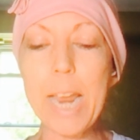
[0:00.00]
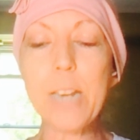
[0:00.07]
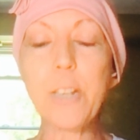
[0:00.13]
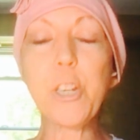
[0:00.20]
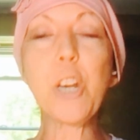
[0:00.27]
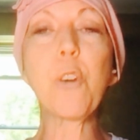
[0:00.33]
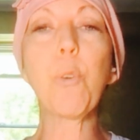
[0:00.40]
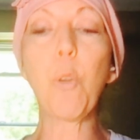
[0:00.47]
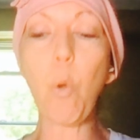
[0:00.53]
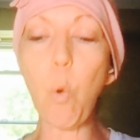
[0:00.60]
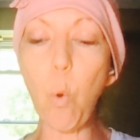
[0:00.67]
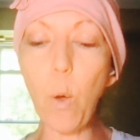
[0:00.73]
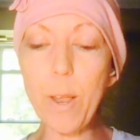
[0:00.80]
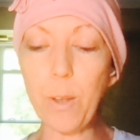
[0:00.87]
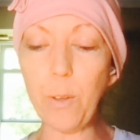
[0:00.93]
In general,
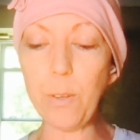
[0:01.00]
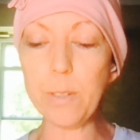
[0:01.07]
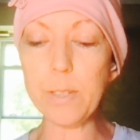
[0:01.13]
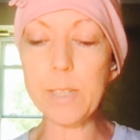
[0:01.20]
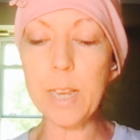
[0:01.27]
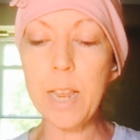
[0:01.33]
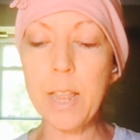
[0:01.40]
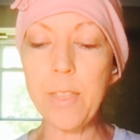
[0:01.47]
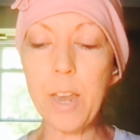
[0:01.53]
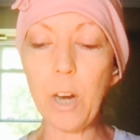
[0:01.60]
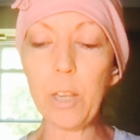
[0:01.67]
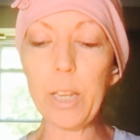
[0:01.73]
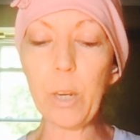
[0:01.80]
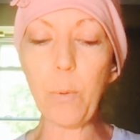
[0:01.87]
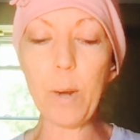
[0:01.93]
oils that
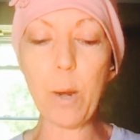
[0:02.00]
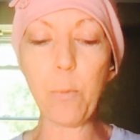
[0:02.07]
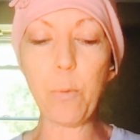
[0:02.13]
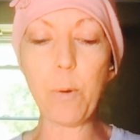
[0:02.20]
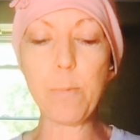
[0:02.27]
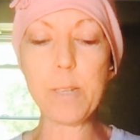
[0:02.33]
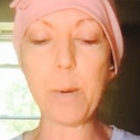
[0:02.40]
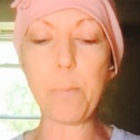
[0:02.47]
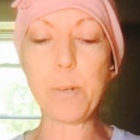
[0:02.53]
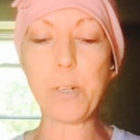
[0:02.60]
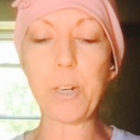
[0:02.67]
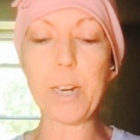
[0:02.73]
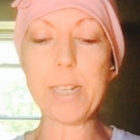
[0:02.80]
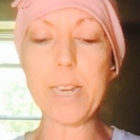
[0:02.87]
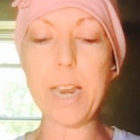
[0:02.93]
are liquid at room
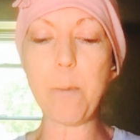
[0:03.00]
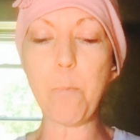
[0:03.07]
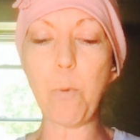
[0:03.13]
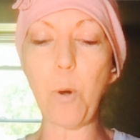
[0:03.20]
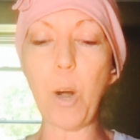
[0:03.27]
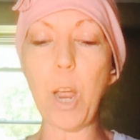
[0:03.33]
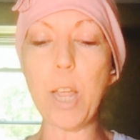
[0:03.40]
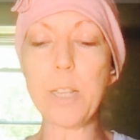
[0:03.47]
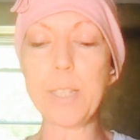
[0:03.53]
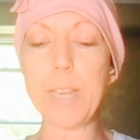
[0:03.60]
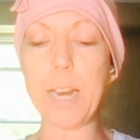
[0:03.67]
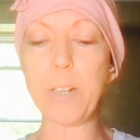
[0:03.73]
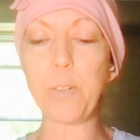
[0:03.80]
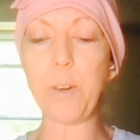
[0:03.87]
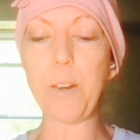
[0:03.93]
temperature contain more
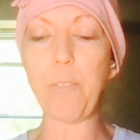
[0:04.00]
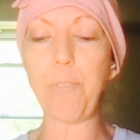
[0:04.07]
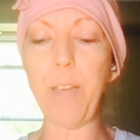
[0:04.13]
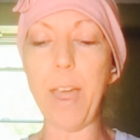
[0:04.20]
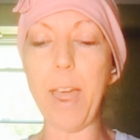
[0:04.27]
unsaturated